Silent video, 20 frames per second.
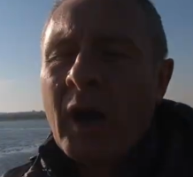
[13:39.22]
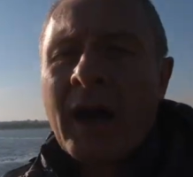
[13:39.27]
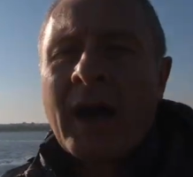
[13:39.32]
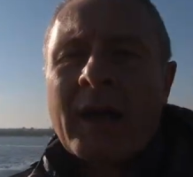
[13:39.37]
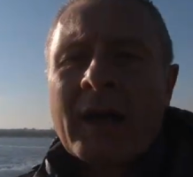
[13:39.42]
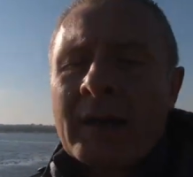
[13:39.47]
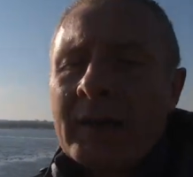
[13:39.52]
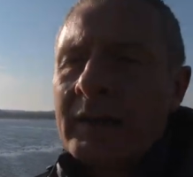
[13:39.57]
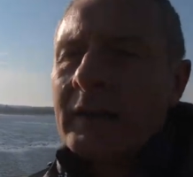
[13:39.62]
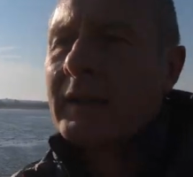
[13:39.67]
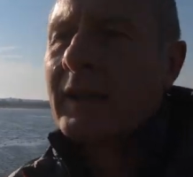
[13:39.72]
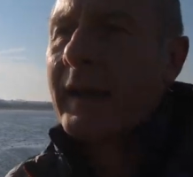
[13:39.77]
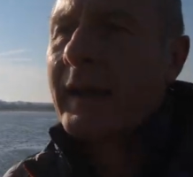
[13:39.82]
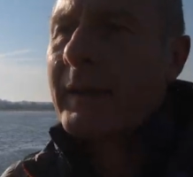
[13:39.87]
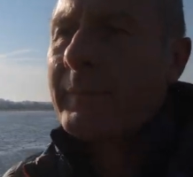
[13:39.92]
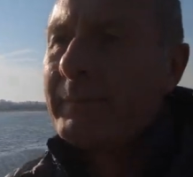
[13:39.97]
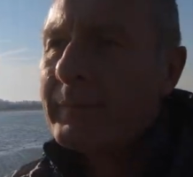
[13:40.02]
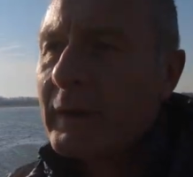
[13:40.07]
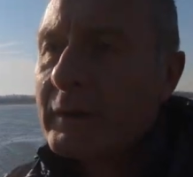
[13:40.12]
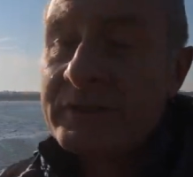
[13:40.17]

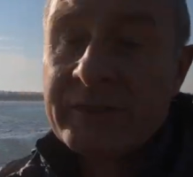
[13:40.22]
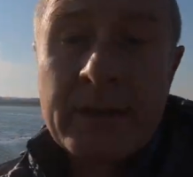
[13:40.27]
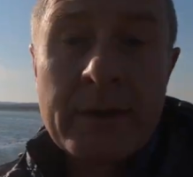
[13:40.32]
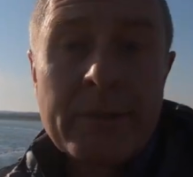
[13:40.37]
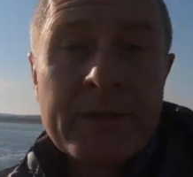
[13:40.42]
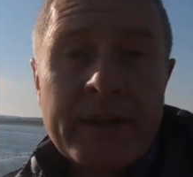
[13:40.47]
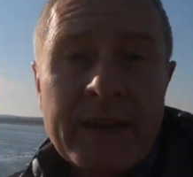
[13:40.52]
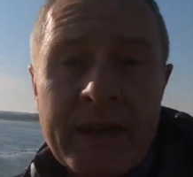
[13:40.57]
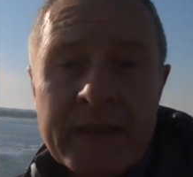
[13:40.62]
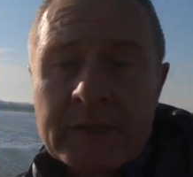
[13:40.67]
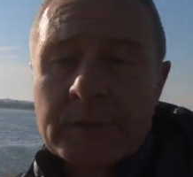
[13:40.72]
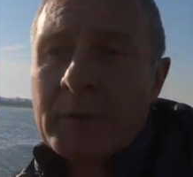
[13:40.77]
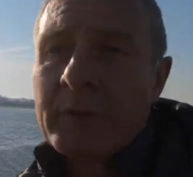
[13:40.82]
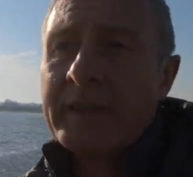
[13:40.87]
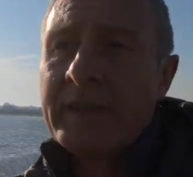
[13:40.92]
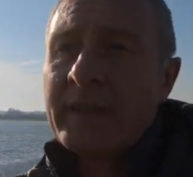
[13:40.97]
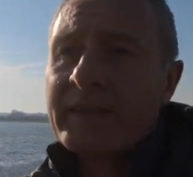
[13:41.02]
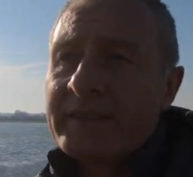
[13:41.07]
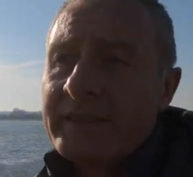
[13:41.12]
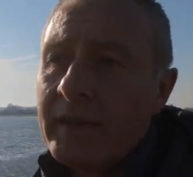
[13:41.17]
I'll see you on the next
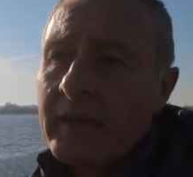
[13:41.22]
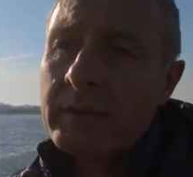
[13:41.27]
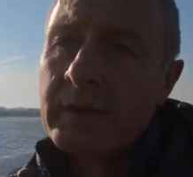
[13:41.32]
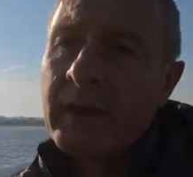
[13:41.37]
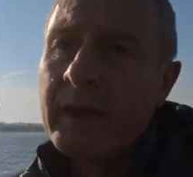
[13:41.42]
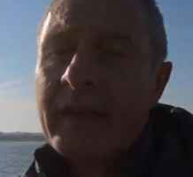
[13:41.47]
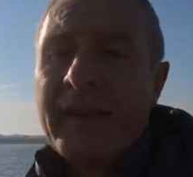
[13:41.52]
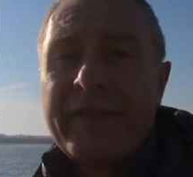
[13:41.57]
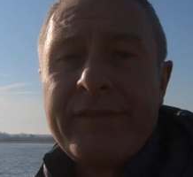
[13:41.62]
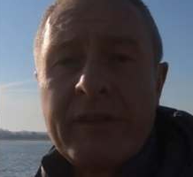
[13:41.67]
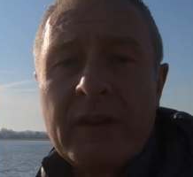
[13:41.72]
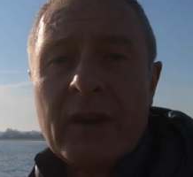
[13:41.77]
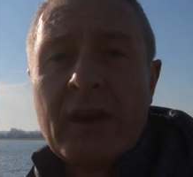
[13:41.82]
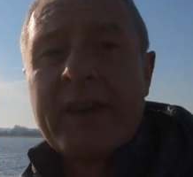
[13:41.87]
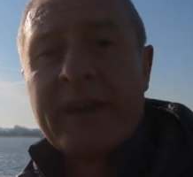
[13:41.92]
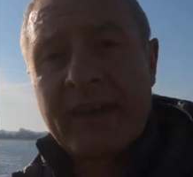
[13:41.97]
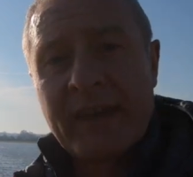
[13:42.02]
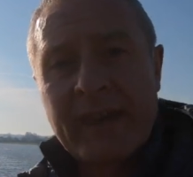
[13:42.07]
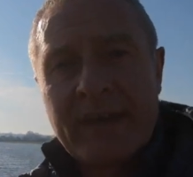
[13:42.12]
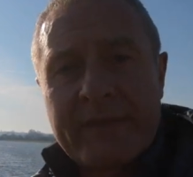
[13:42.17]
one then. So if you
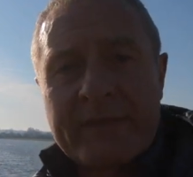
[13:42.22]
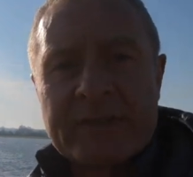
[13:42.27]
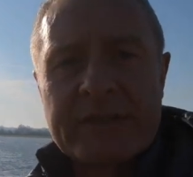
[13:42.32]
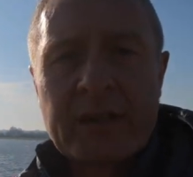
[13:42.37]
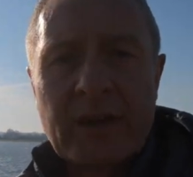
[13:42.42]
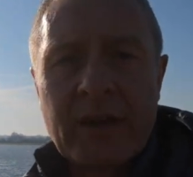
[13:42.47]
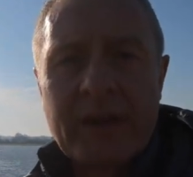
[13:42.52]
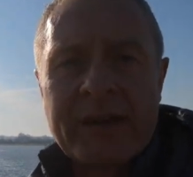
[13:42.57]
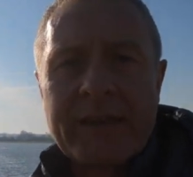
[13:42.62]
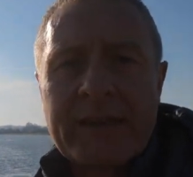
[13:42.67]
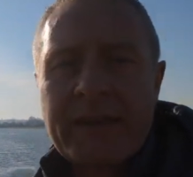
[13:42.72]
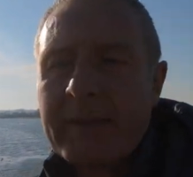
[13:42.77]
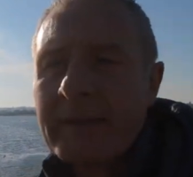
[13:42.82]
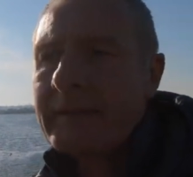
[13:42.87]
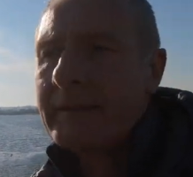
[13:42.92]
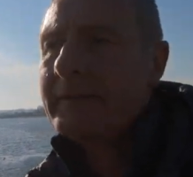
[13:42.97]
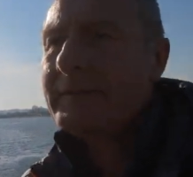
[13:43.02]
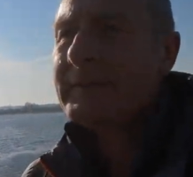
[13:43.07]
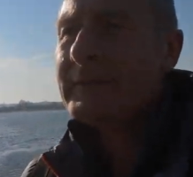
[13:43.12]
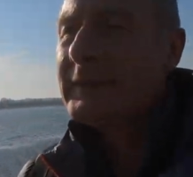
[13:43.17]
like it, give us a like,
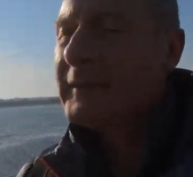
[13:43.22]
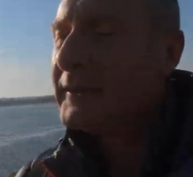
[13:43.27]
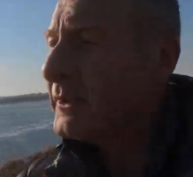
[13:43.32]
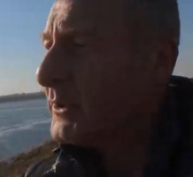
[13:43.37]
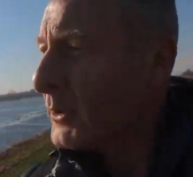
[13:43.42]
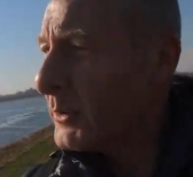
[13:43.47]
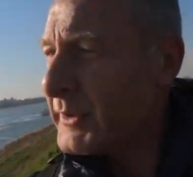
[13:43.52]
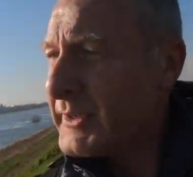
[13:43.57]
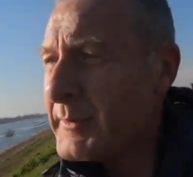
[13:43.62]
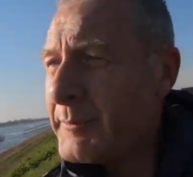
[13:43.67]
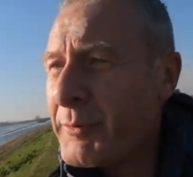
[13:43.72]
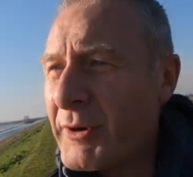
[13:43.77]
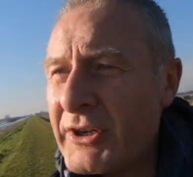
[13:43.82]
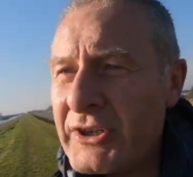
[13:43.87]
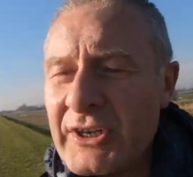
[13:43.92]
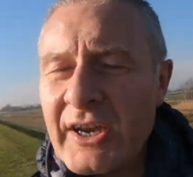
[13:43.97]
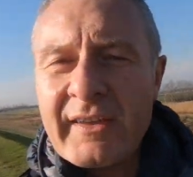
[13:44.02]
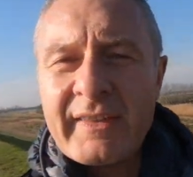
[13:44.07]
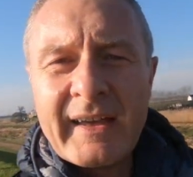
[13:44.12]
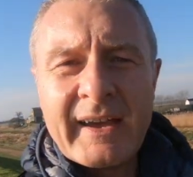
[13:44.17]
always
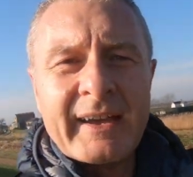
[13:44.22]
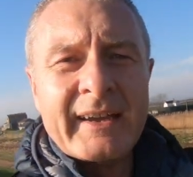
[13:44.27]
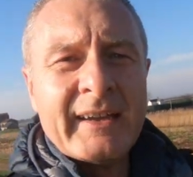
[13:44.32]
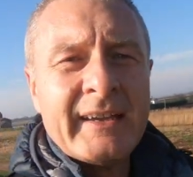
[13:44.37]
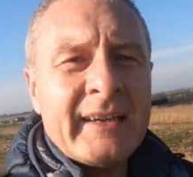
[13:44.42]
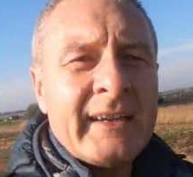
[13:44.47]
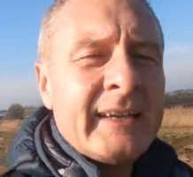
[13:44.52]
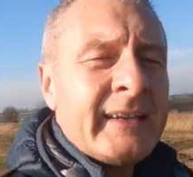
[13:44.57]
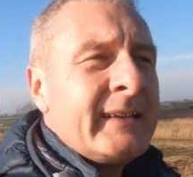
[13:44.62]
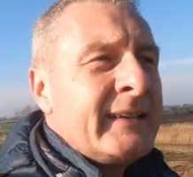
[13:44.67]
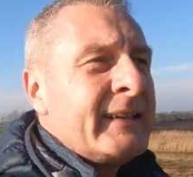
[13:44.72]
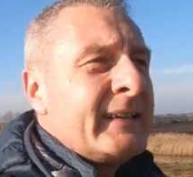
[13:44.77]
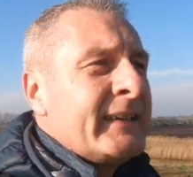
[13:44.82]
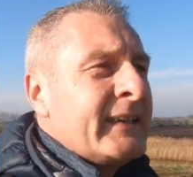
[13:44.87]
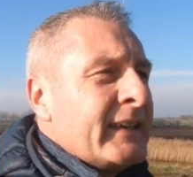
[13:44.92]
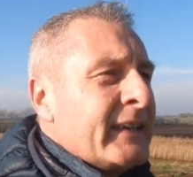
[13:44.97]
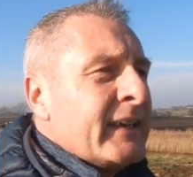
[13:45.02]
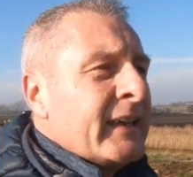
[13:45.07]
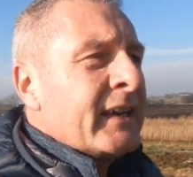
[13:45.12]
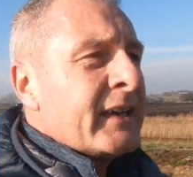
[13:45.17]
appreciate that.
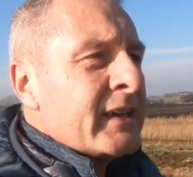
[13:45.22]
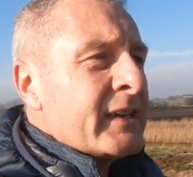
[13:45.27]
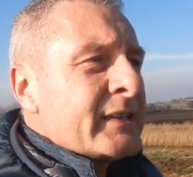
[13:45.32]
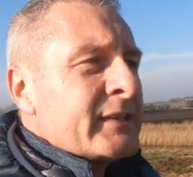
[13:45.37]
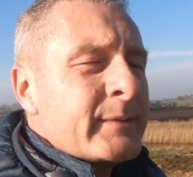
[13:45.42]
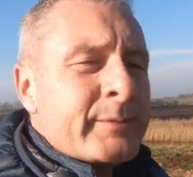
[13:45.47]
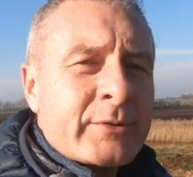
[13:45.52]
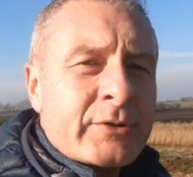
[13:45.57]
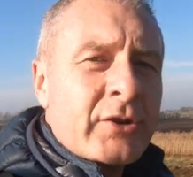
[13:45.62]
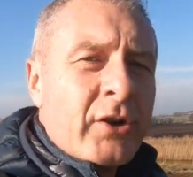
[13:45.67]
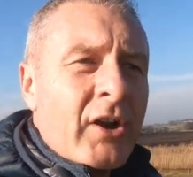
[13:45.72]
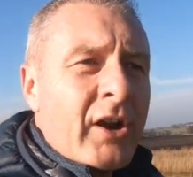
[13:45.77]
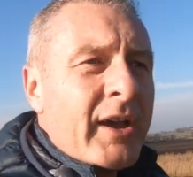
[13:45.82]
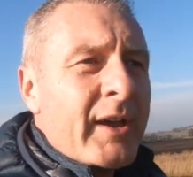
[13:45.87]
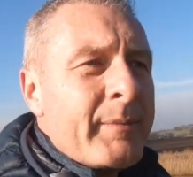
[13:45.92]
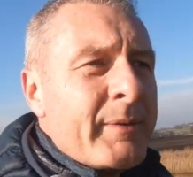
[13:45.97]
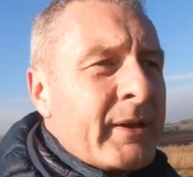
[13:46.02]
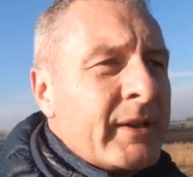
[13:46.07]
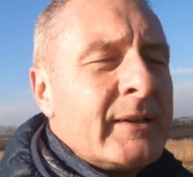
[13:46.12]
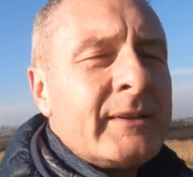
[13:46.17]

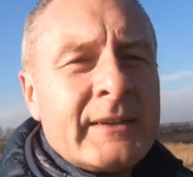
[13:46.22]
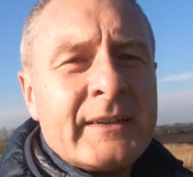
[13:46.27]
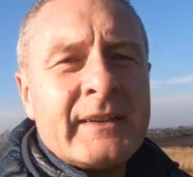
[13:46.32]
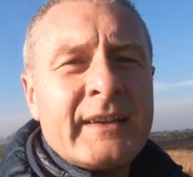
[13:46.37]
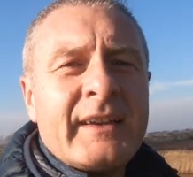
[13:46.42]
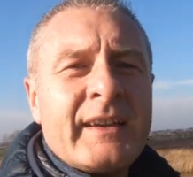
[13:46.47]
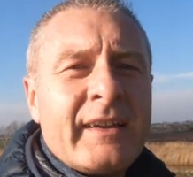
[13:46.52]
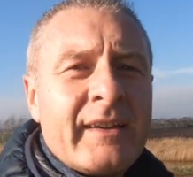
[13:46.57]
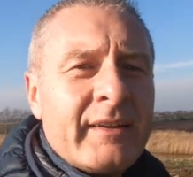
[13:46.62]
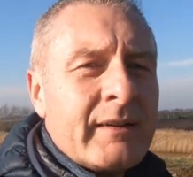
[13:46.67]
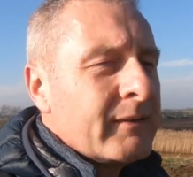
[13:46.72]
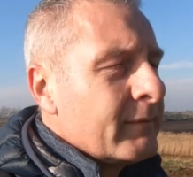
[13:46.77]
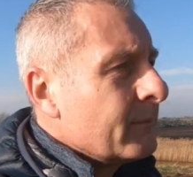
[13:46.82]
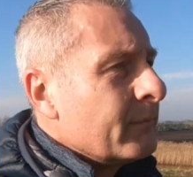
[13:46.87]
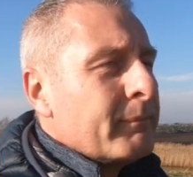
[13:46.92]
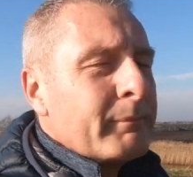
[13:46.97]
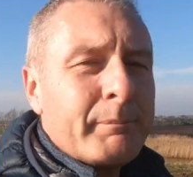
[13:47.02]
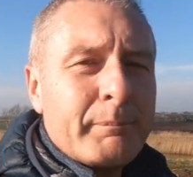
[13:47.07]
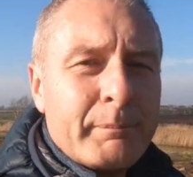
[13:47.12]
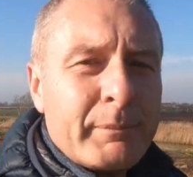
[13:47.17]
Subscribe,
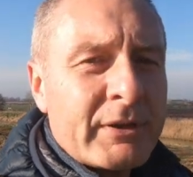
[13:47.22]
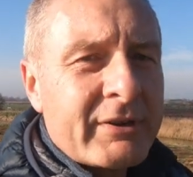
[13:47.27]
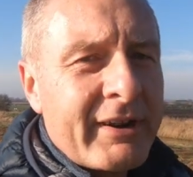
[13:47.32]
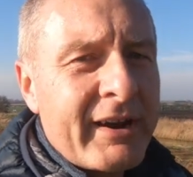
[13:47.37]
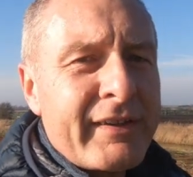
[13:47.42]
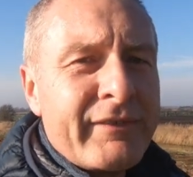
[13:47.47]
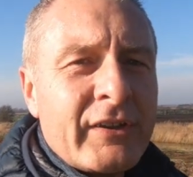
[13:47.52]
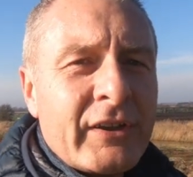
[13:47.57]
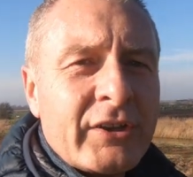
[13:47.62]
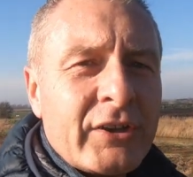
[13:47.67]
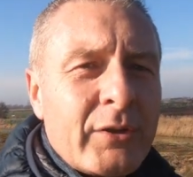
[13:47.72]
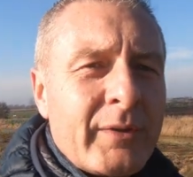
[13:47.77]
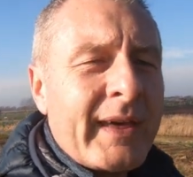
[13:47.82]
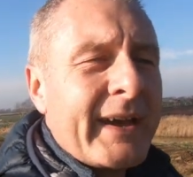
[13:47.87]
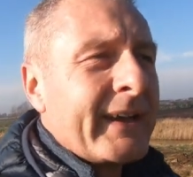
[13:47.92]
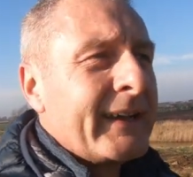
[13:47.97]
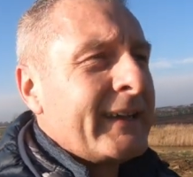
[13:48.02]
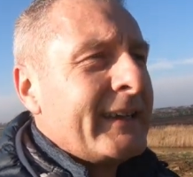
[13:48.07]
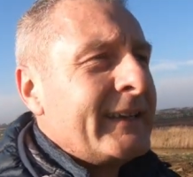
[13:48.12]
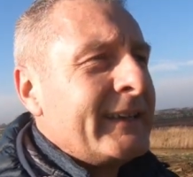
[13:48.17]
be great if you could do
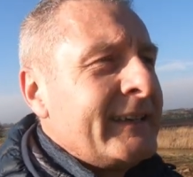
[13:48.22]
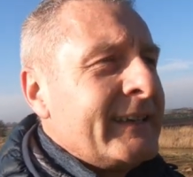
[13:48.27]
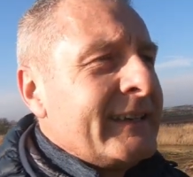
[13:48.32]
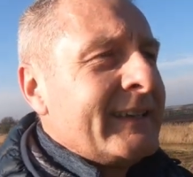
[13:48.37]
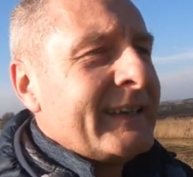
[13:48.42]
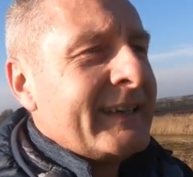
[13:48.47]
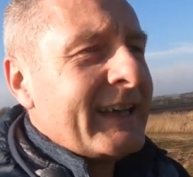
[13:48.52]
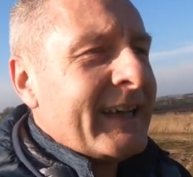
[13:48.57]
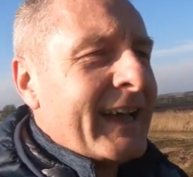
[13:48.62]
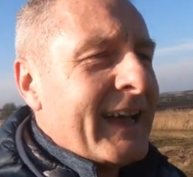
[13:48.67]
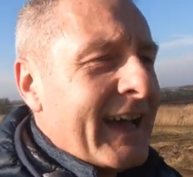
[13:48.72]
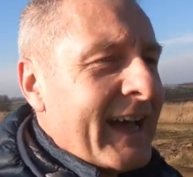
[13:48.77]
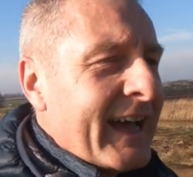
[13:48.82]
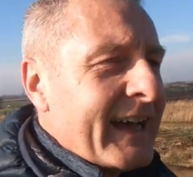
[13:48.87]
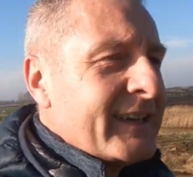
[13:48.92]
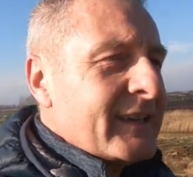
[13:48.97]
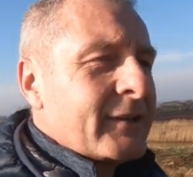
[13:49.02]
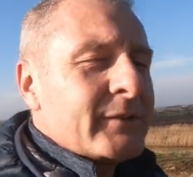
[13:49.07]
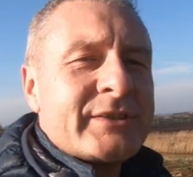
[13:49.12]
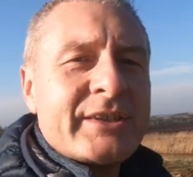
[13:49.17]
that,
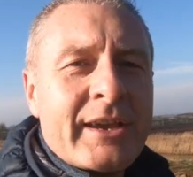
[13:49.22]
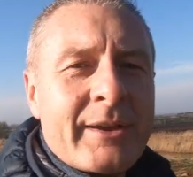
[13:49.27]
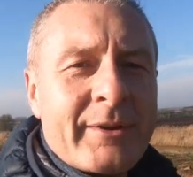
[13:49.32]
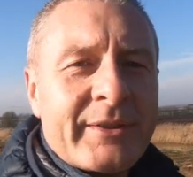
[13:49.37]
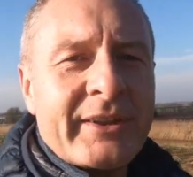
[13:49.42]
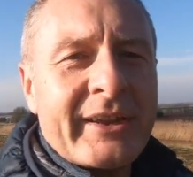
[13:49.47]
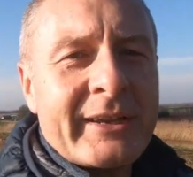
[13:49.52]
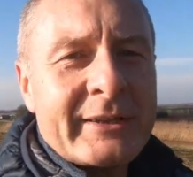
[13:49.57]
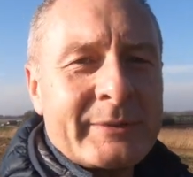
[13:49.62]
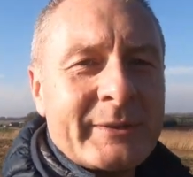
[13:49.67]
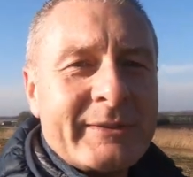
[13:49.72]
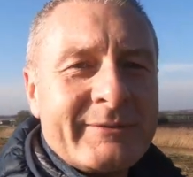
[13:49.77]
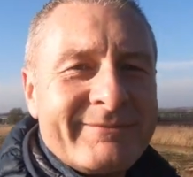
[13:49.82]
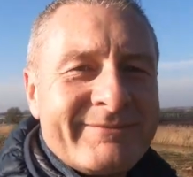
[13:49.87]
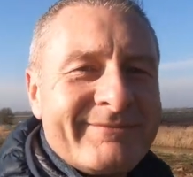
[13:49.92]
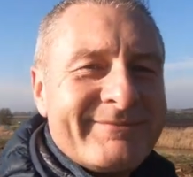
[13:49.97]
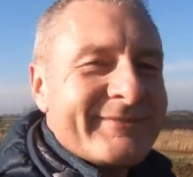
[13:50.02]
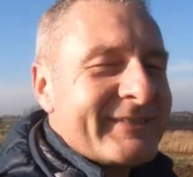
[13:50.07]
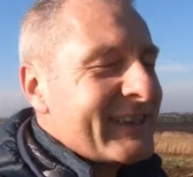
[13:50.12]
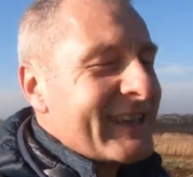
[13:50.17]
and I'll see you on the next one.
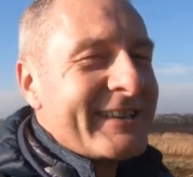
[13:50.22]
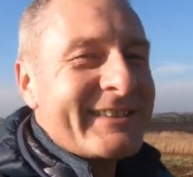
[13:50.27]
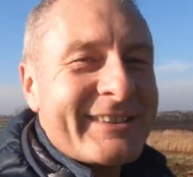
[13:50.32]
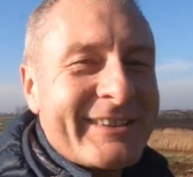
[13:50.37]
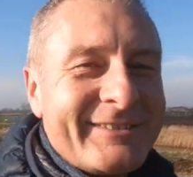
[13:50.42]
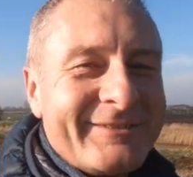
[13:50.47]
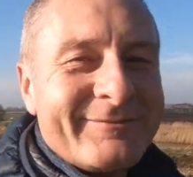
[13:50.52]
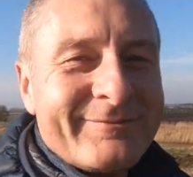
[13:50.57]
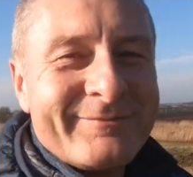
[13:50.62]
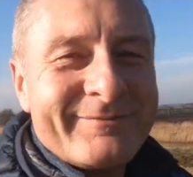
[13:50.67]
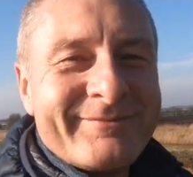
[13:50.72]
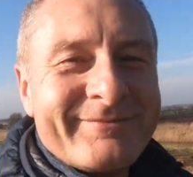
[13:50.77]
See you soon.